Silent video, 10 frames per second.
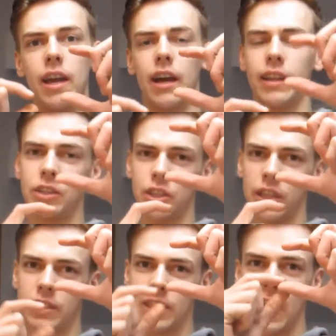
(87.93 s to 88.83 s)
and they're just
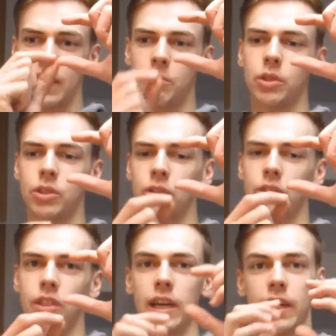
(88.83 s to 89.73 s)
little tiny
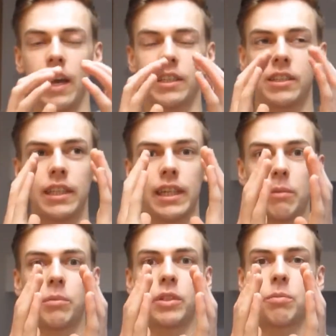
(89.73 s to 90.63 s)
muscles that actually
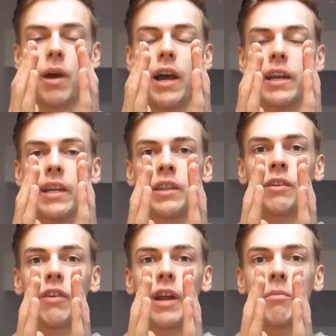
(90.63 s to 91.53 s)
keep the spine in
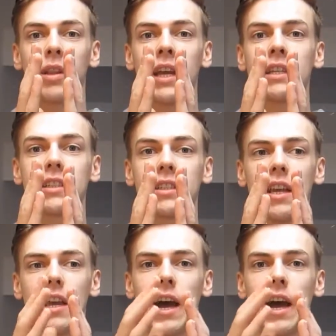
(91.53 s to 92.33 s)
the right place